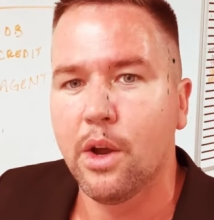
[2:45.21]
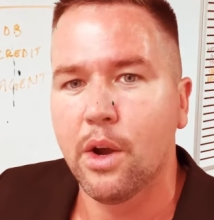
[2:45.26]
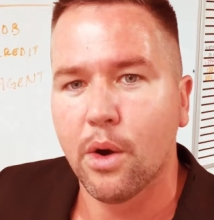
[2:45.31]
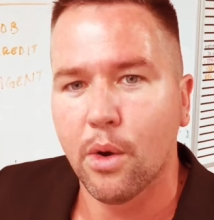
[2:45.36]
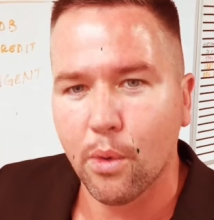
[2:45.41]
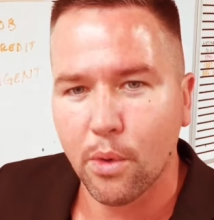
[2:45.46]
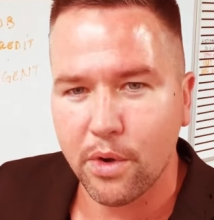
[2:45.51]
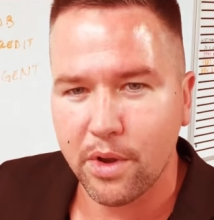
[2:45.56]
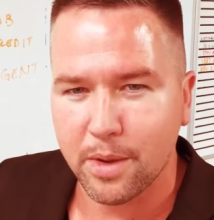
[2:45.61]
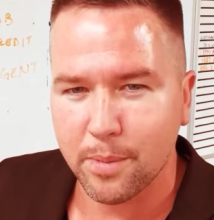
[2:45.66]

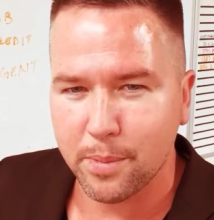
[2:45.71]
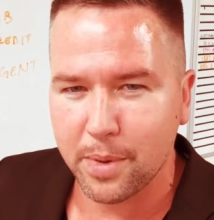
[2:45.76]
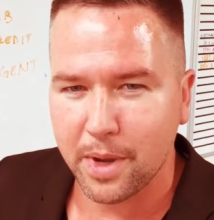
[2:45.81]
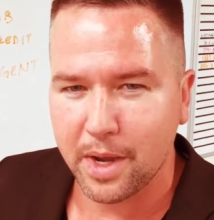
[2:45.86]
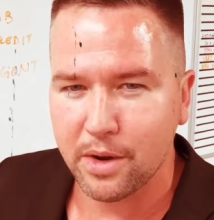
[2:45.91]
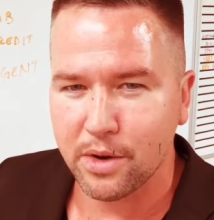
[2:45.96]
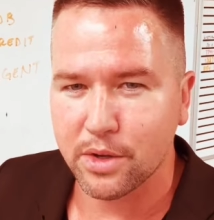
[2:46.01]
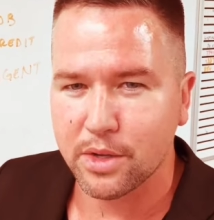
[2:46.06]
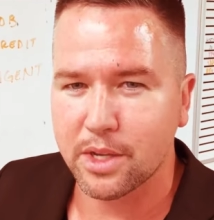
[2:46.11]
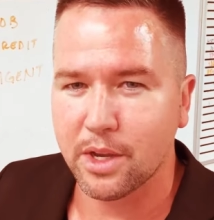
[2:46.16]
Or you can pay
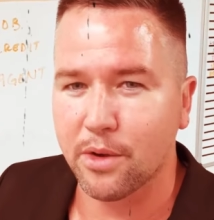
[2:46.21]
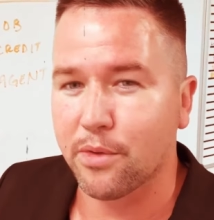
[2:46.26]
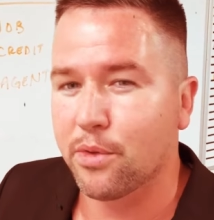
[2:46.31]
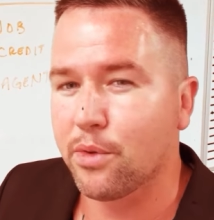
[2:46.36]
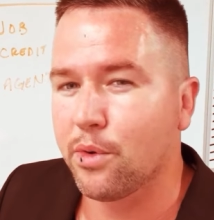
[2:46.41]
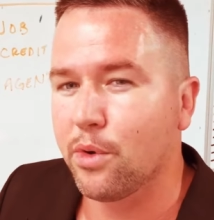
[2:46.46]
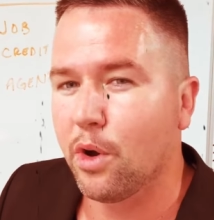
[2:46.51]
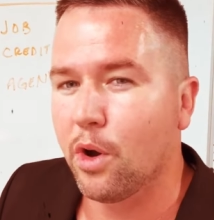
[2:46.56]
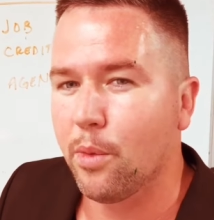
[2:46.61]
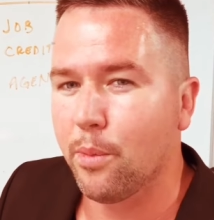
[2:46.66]
yourself
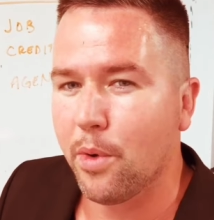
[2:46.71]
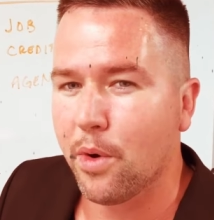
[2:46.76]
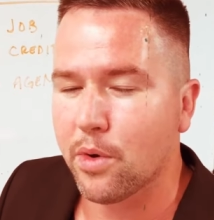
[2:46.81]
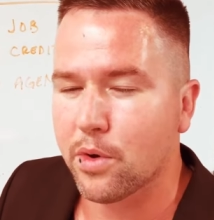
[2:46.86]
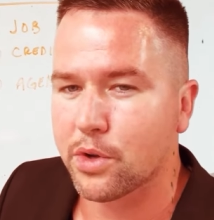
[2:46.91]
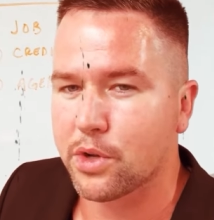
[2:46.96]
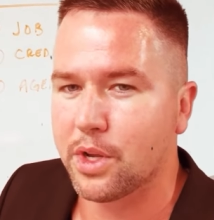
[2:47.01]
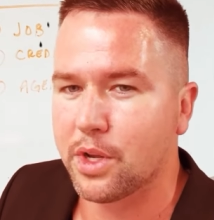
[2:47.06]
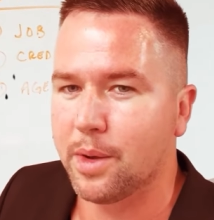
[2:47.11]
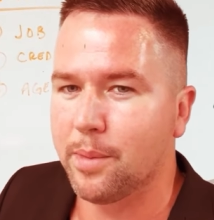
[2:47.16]
through home
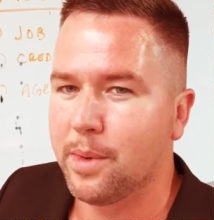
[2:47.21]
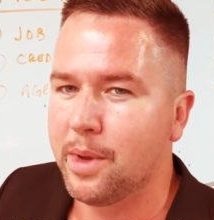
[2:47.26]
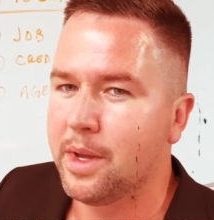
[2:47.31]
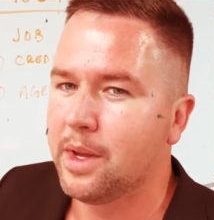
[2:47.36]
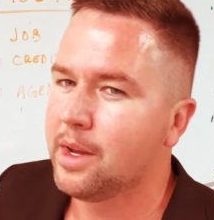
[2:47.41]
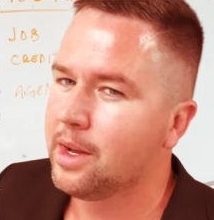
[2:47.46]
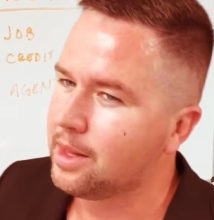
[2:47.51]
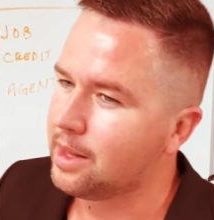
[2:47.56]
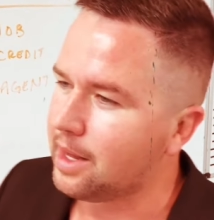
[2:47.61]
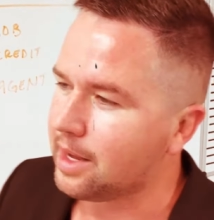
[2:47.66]
ownership,
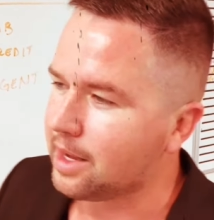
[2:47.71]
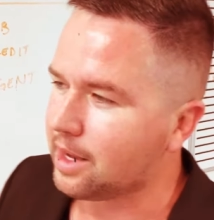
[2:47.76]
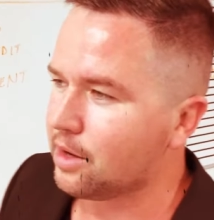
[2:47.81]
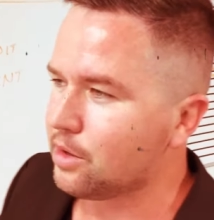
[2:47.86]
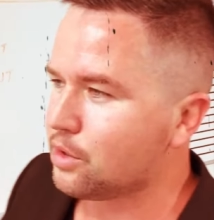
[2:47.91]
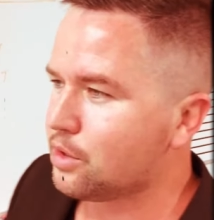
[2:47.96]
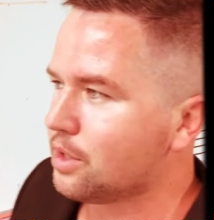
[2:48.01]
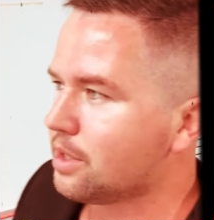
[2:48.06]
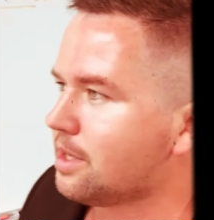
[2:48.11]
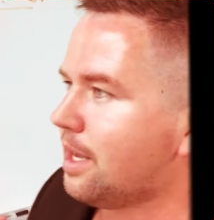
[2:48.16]
like I was
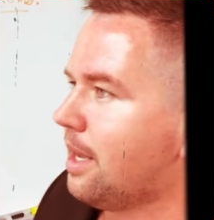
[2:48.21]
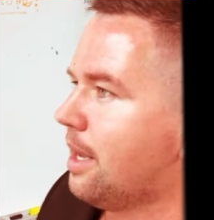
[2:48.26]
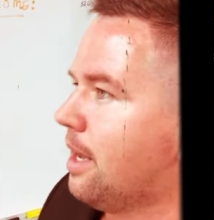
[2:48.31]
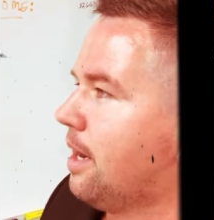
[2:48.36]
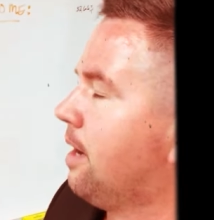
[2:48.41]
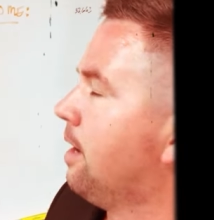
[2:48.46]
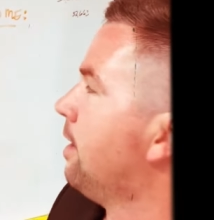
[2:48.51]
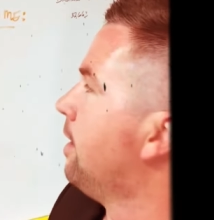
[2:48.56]
just saying.